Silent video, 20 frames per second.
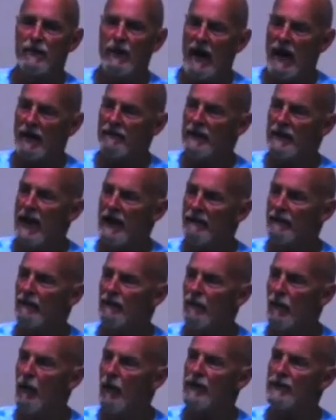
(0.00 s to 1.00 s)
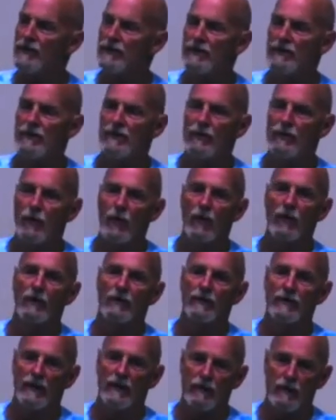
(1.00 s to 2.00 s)
You have to have a voice to the
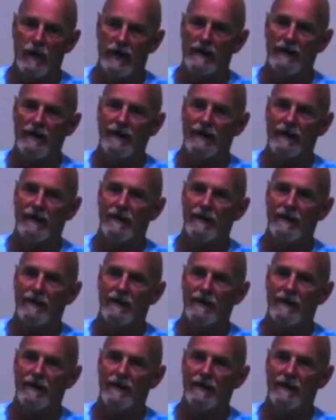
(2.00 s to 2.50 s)
world, the great